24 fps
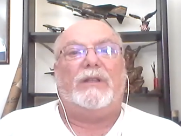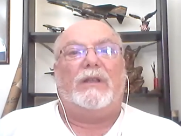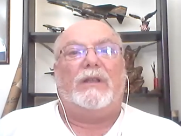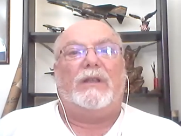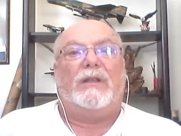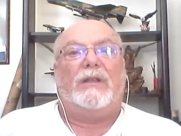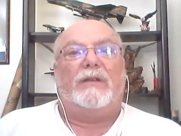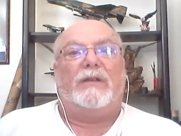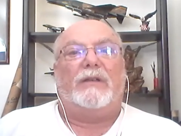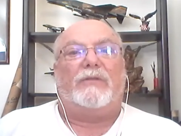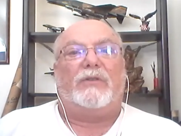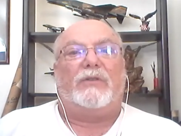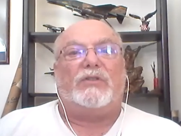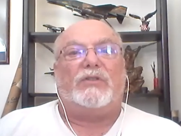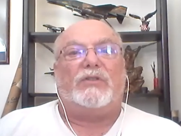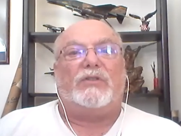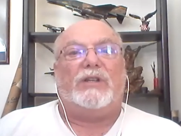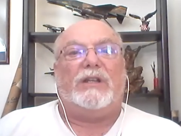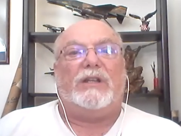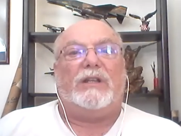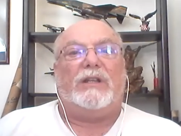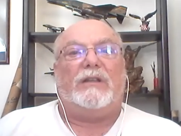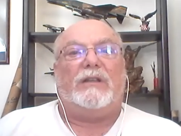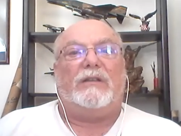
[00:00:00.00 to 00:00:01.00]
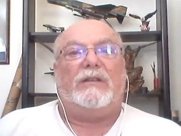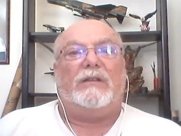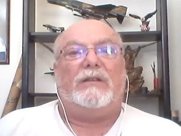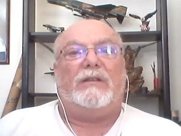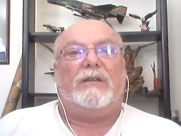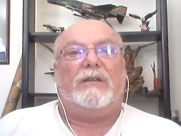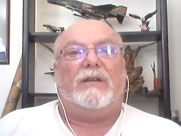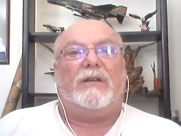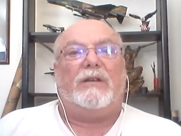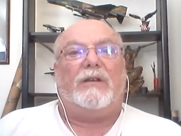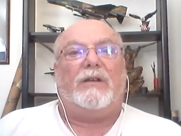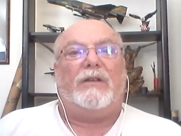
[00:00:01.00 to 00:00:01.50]
for cheating
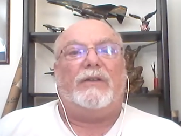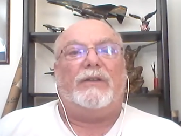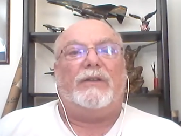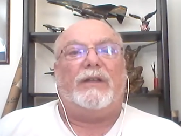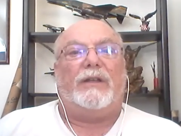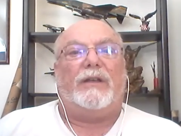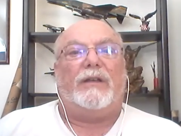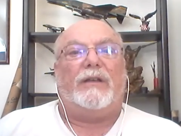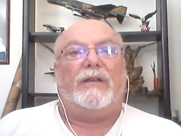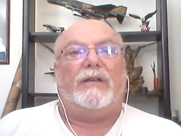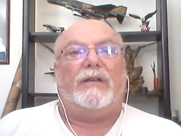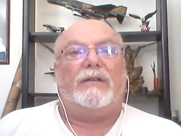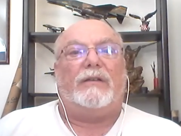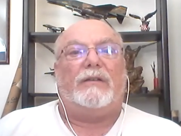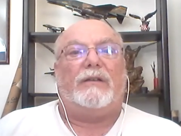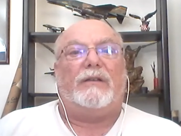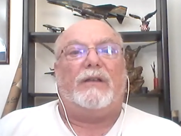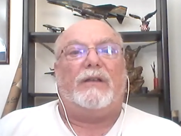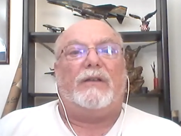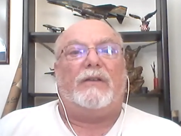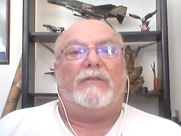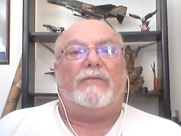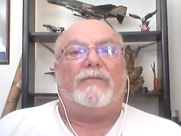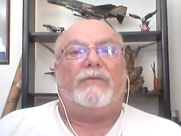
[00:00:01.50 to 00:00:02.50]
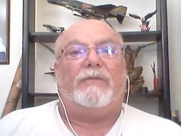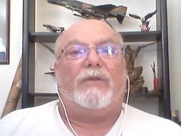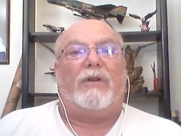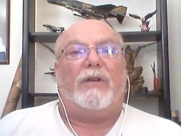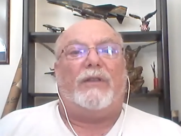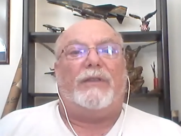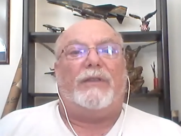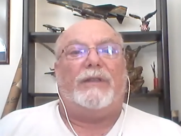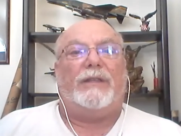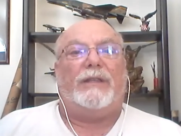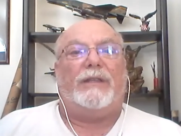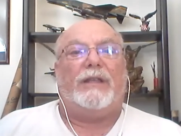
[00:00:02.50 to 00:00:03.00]
on
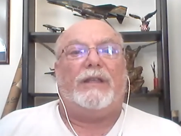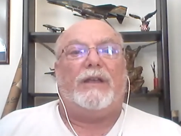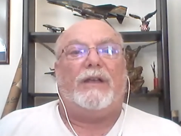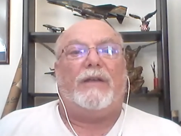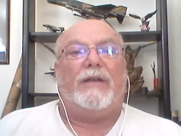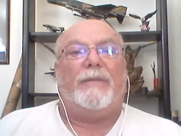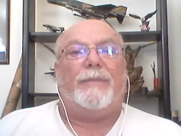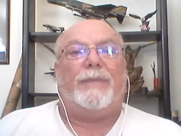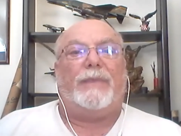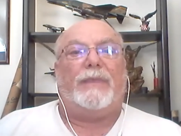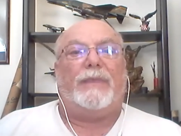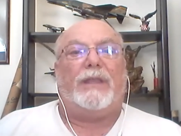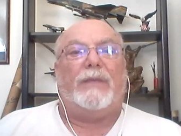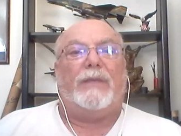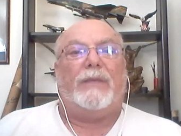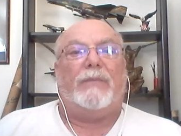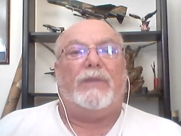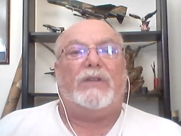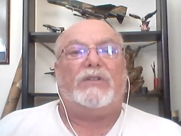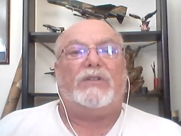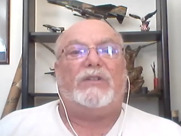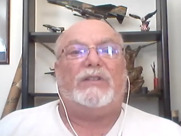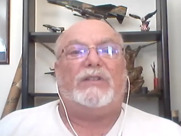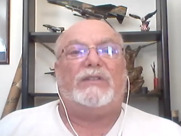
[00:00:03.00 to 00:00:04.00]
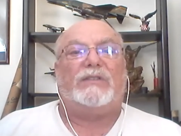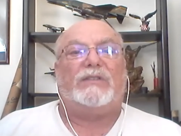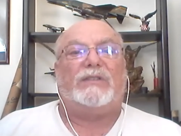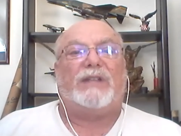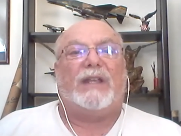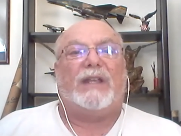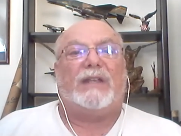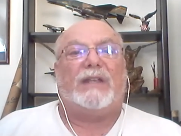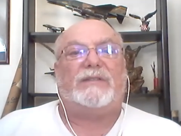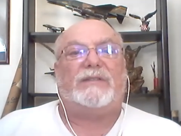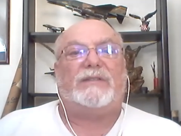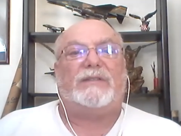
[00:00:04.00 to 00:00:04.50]
the emissions
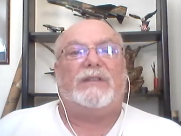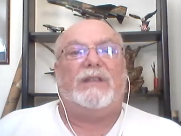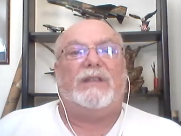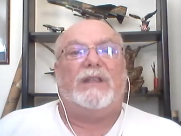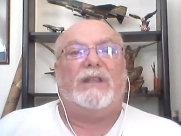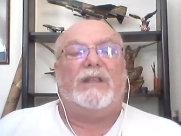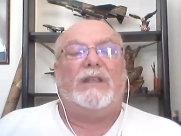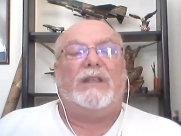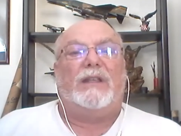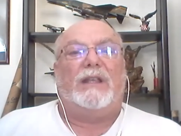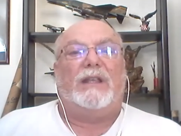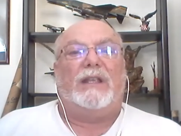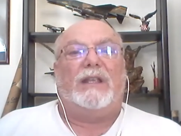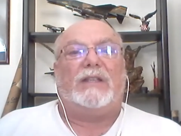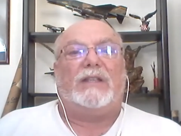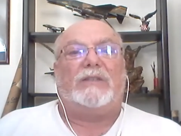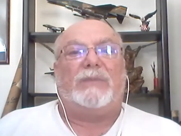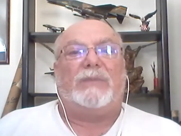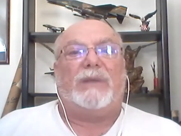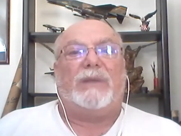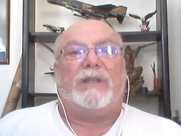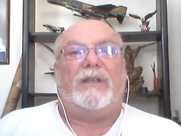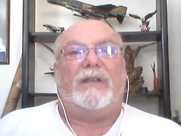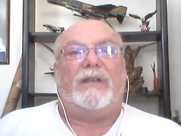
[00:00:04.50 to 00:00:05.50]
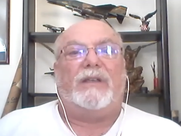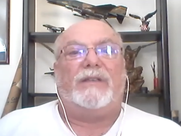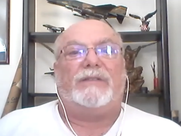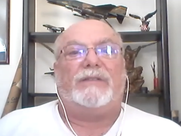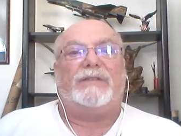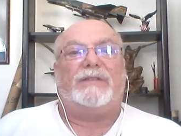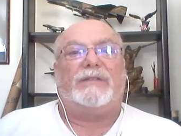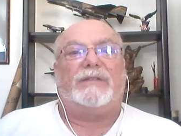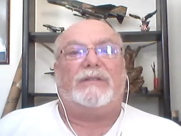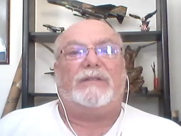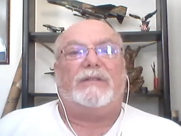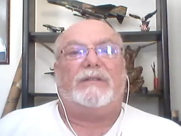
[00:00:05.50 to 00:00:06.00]
test. It's
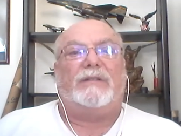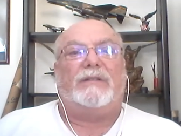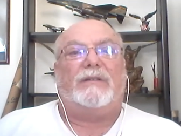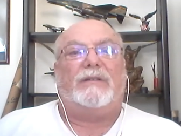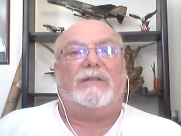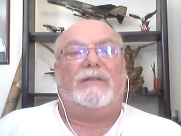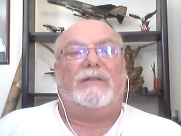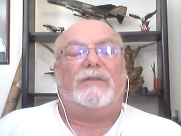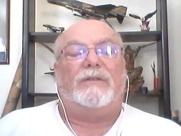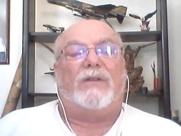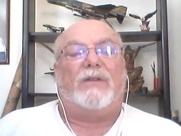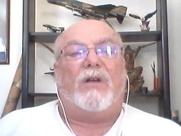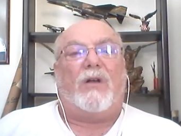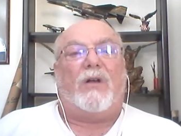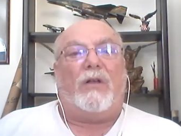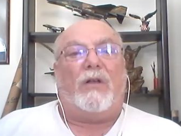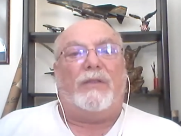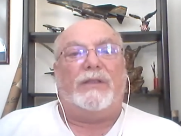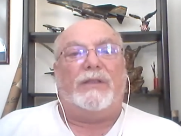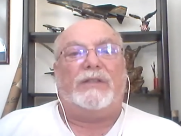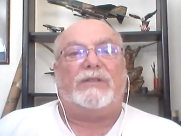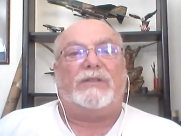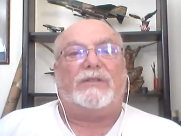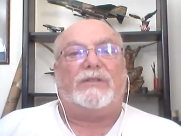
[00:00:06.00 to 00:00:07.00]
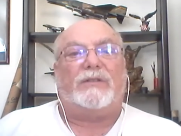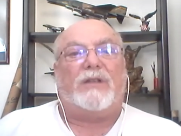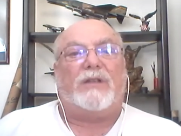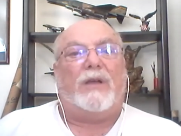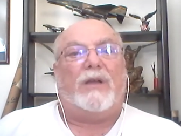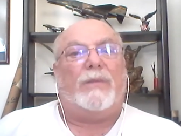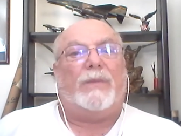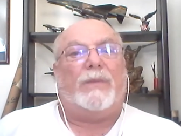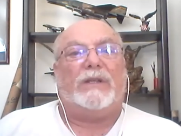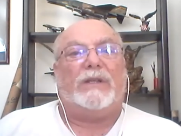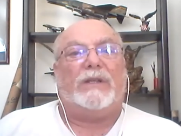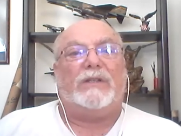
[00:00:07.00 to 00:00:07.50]
because all these
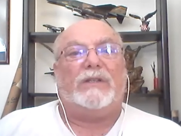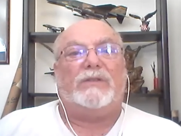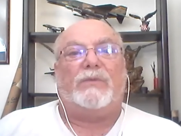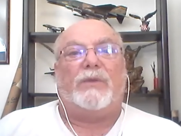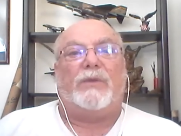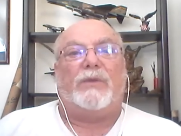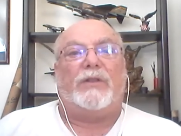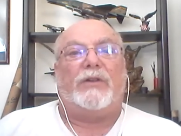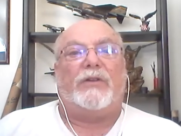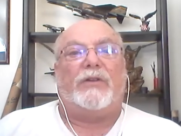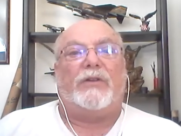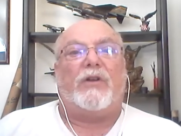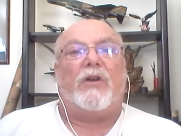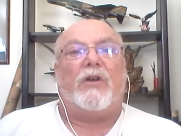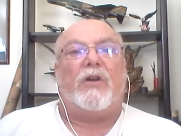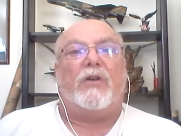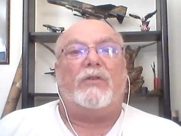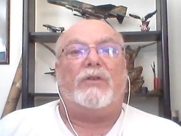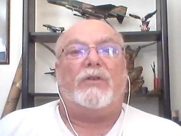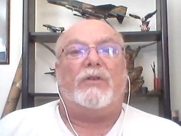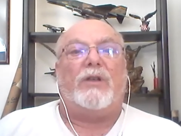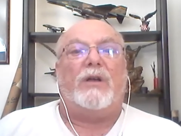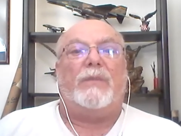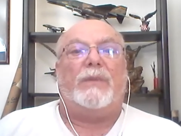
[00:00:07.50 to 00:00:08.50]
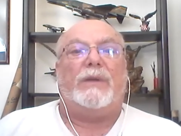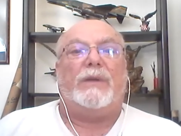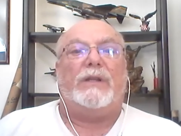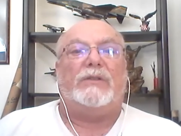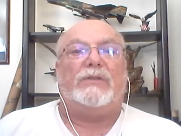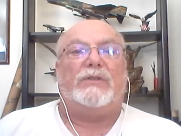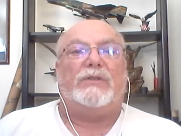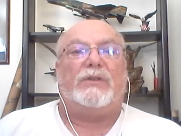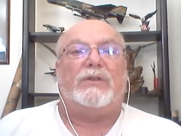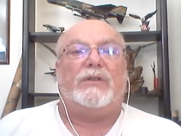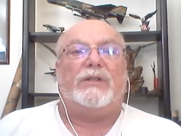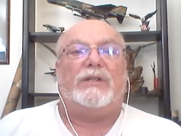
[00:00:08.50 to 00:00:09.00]
companies, whether they're auto
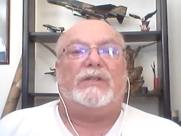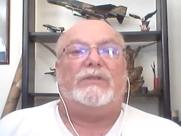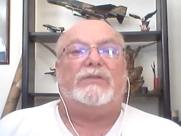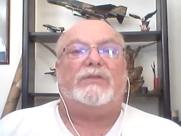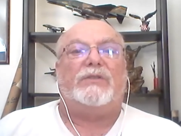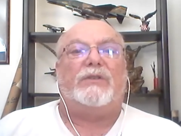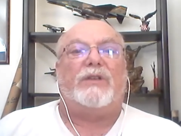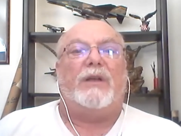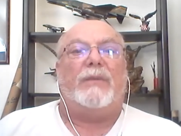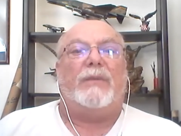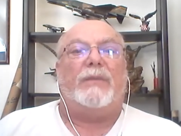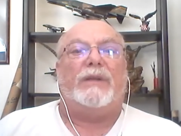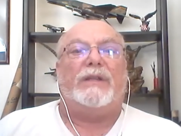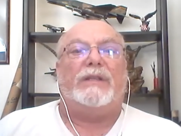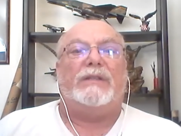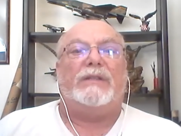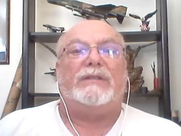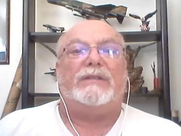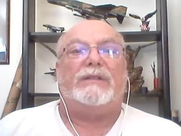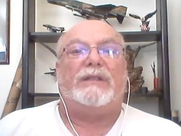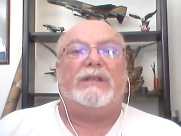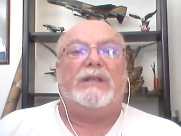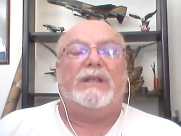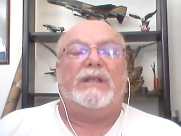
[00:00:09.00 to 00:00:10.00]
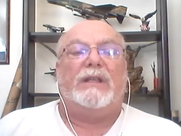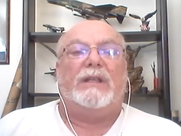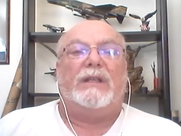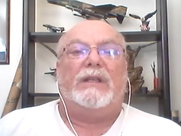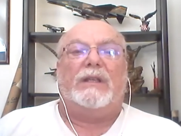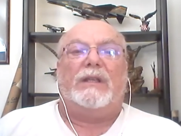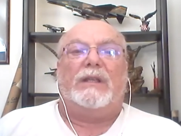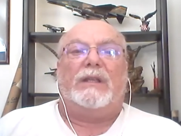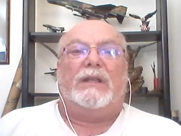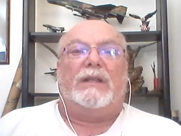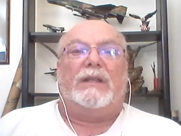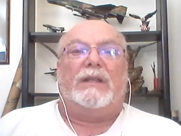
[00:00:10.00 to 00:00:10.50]
companies or diesel companies,
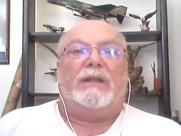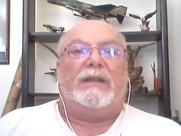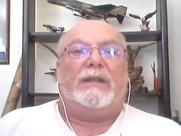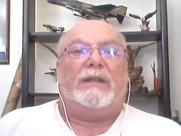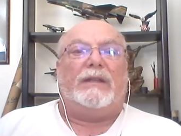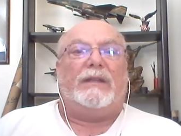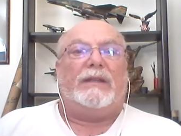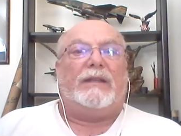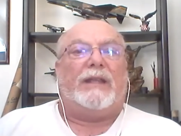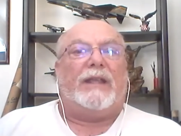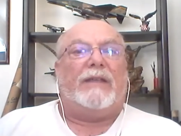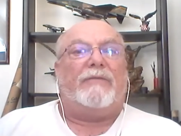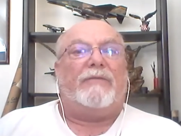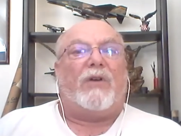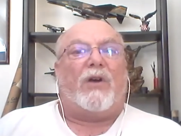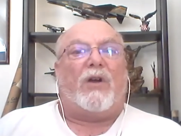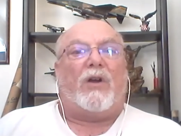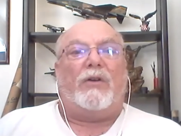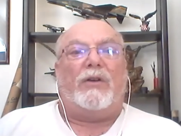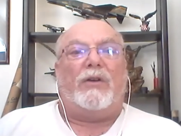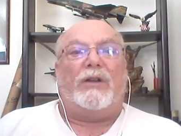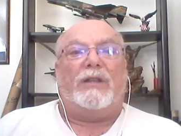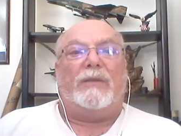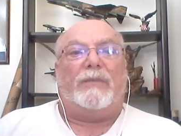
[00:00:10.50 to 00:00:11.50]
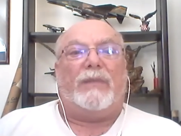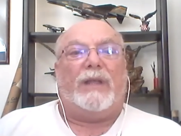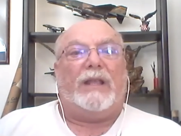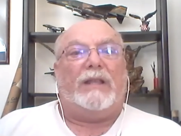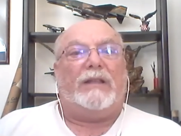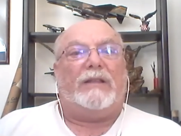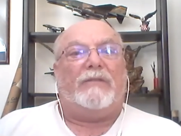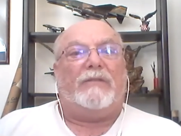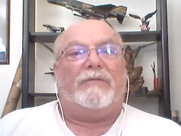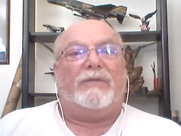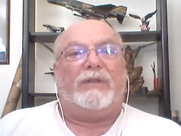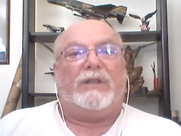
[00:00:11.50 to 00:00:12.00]
they've already made
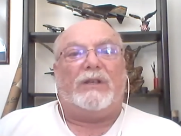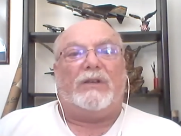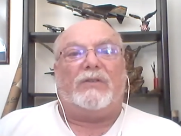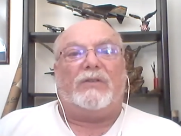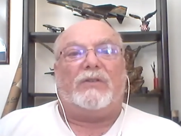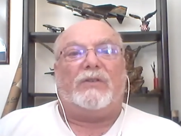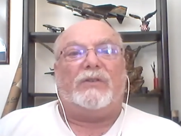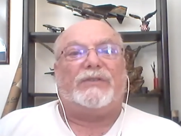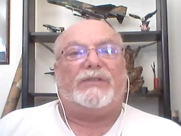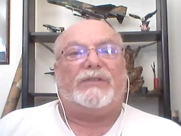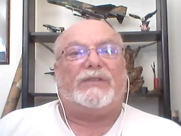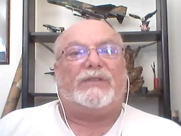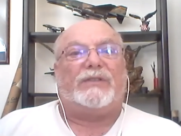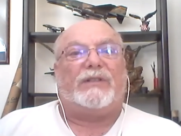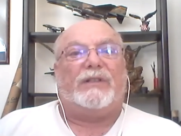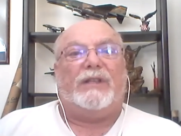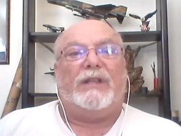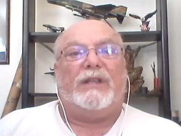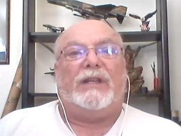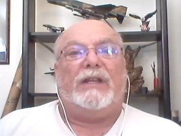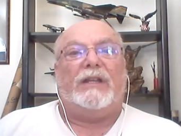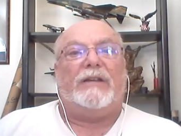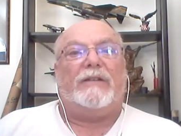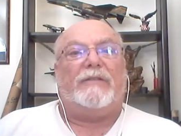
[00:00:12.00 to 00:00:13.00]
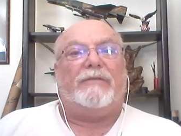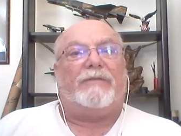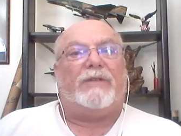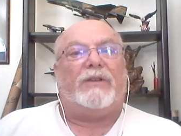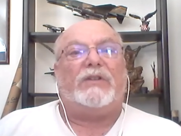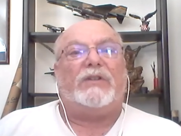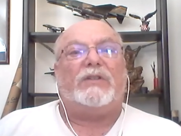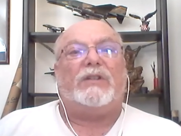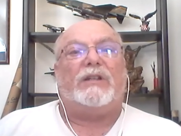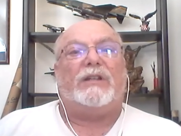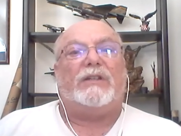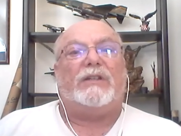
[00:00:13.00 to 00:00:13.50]
the vehicles as clean and
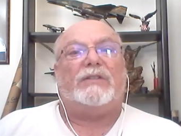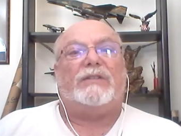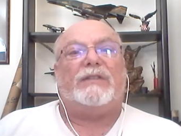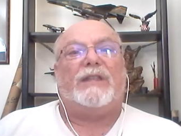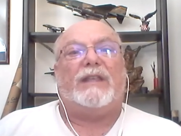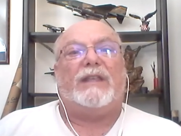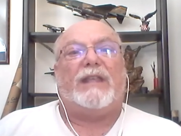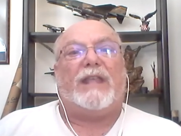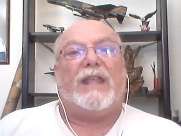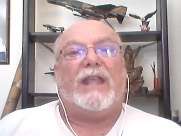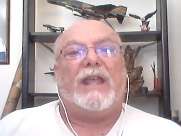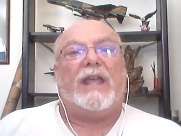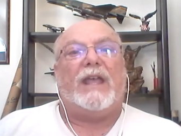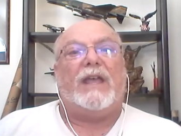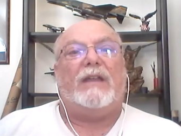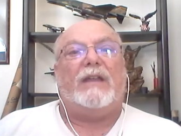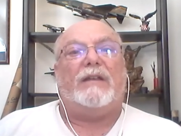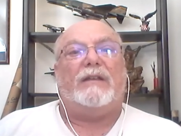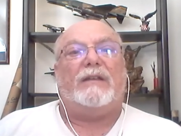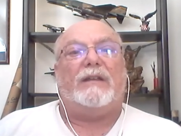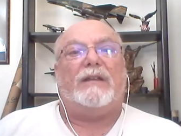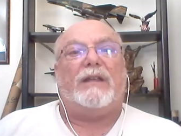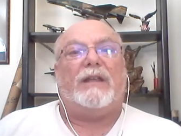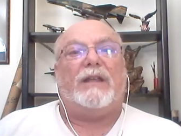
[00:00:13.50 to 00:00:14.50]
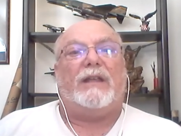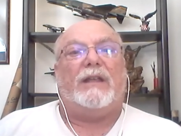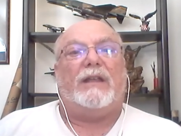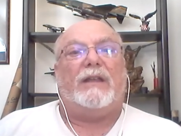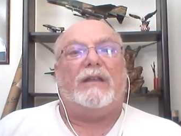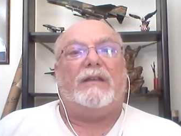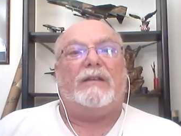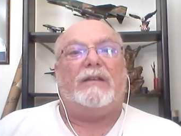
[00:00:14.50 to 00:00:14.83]
efficient as they can. And